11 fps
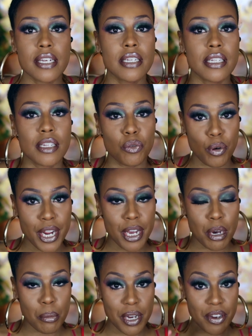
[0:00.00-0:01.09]
into the
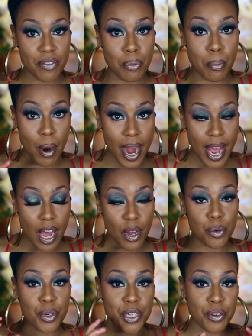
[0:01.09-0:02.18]
realm of
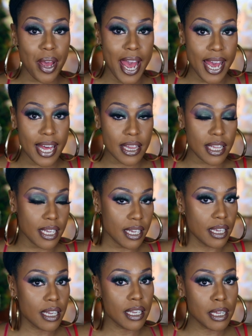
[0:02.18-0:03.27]
brown when you add
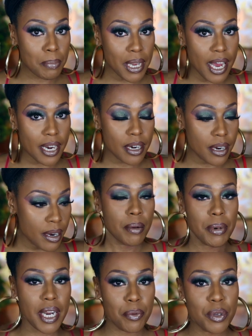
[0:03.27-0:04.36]
the lip liner,
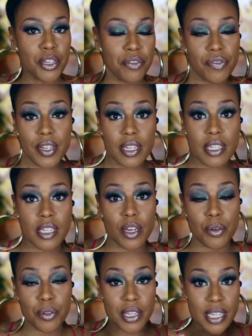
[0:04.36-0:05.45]
but I really do feel as
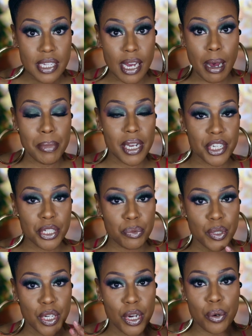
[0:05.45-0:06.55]
though this combination
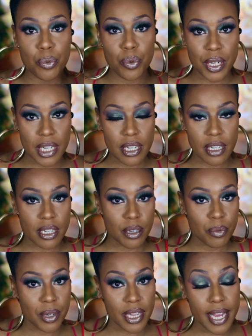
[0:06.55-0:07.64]
would go really
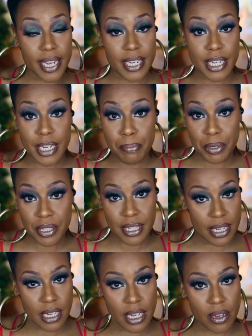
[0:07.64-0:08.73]
good with a deeper
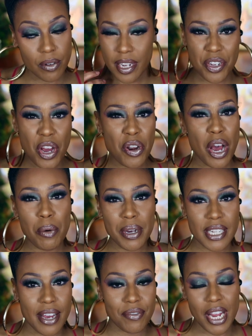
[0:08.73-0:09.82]
skin tone. And you don't
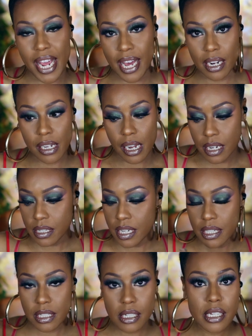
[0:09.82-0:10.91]
always have to add a gloss.
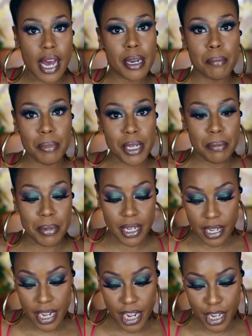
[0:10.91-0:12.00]
That's just kind of me
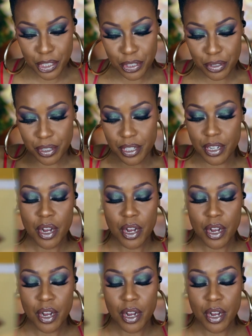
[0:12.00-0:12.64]
being extra. All